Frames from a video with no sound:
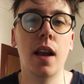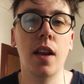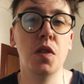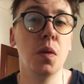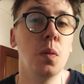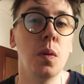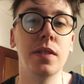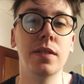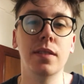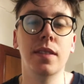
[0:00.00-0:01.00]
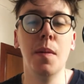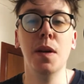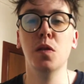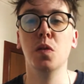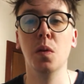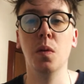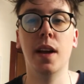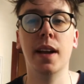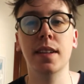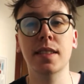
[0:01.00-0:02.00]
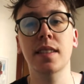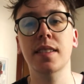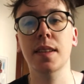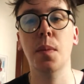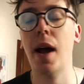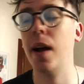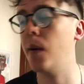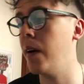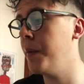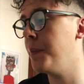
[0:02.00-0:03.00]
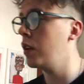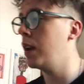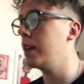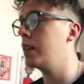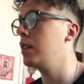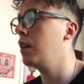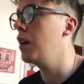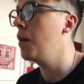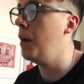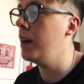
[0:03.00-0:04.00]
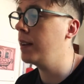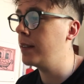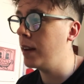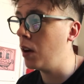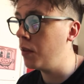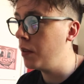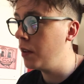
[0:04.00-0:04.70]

do what they're meant to, like exist in the background. So like by itself. And